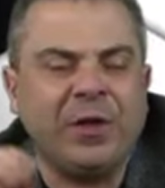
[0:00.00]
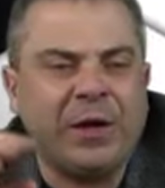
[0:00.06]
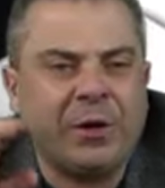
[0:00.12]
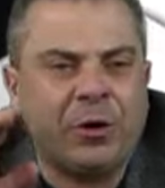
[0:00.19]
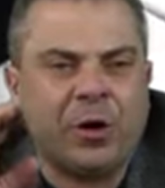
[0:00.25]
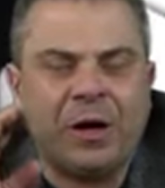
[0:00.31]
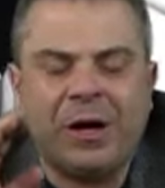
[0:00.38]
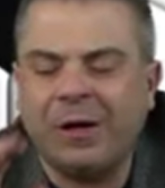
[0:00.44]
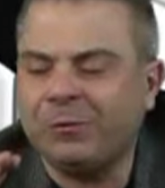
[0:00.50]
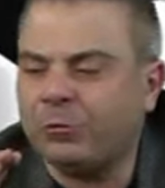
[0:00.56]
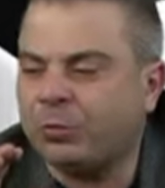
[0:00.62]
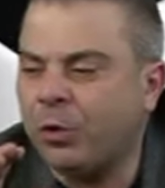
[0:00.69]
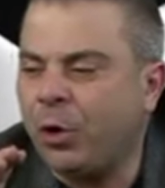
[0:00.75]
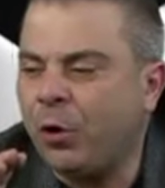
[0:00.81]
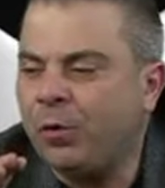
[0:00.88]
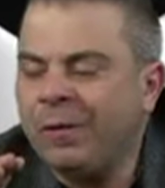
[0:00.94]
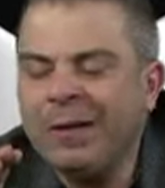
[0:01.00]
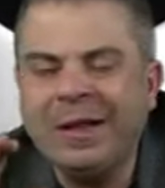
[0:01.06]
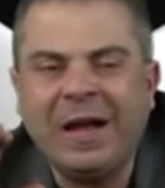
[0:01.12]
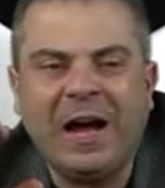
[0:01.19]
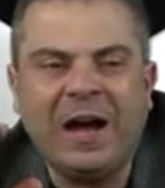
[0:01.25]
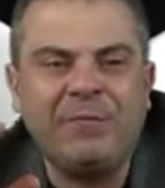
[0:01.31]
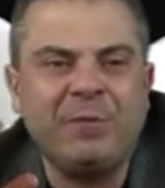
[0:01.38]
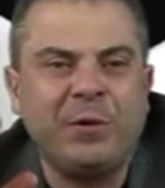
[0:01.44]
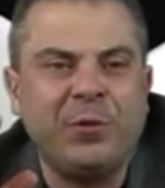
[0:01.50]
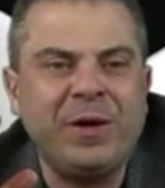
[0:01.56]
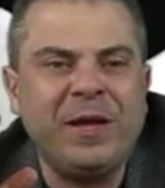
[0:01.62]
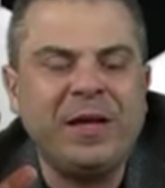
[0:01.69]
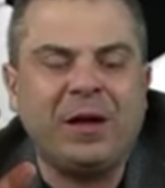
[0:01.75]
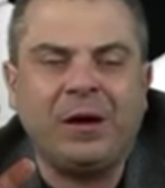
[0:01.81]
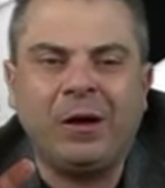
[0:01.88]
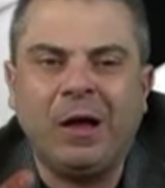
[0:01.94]
They are cutthroat. I've been
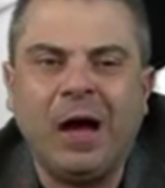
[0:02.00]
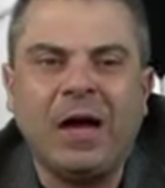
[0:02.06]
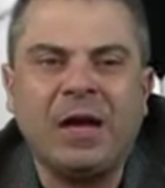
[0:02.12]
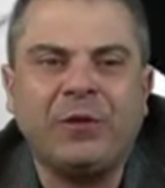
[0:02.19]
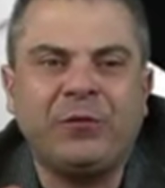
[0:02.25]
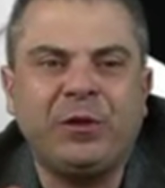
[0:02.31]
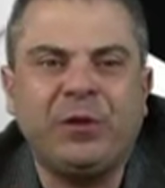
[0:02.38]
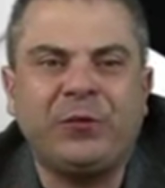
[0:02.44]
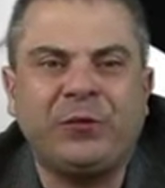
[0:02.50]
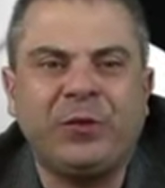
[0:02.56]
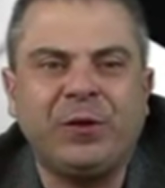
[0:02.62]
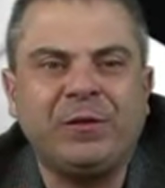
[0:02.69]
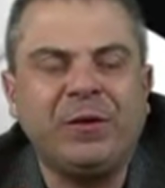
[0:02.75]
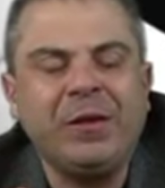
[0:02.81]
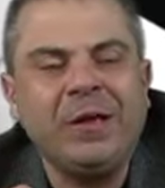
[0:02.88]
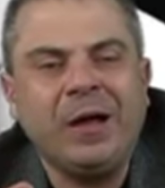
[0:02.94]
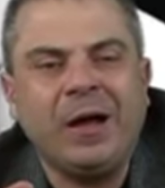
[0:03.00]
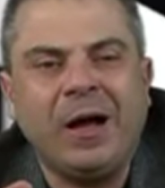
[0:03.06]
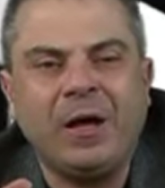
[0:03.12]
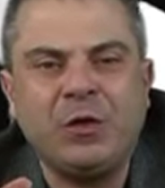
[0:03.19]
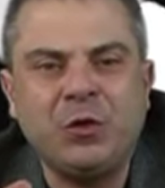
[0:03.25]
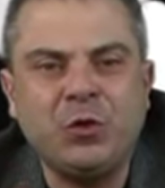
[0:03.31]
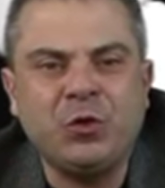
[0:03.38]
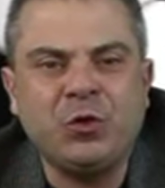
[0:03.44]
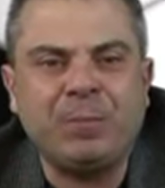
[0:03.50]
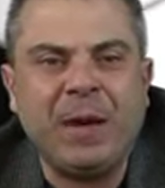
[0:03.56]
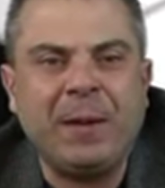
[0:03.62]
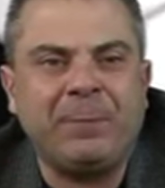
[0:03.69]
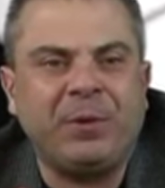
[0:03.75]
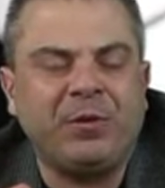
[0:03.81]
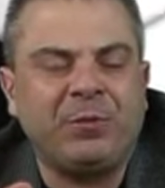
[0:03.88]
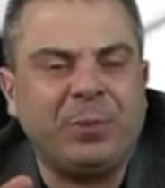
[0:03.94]
reading a lot of different uh,
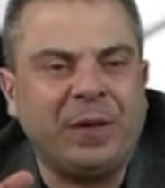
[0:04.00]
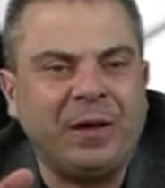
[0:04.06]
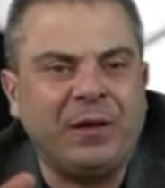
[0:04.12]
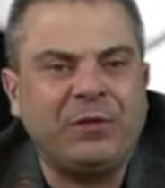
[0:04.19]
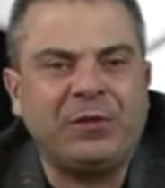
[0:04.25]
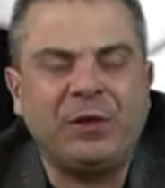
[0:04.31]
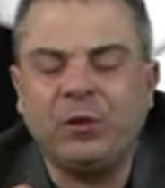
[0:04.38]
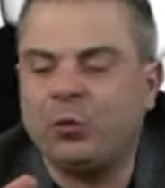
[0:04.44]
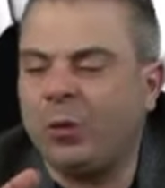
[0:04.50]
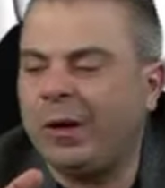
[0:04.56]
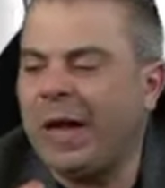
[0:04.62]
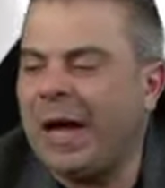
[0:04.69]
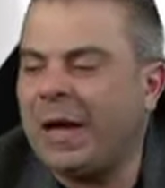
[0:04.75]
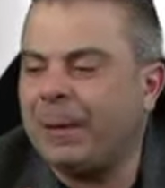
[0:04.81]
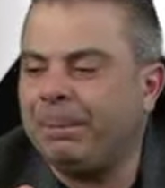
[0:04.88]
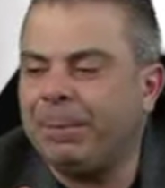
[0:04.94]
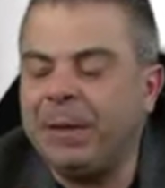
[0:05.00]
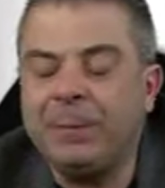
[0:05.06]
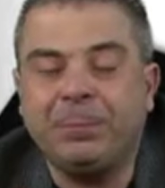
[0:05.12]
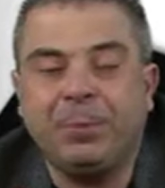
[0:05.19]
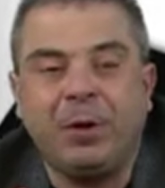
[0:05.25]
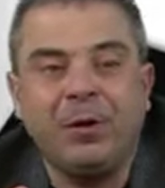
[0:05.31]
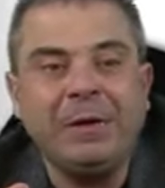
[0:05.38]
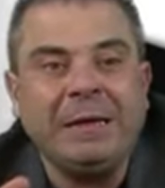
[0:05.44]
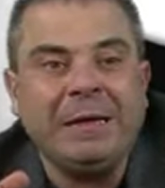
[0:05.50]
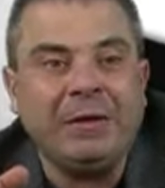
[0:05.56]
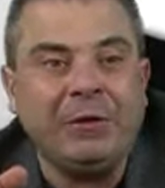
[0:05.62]
newspapers, been listening to a lot of people.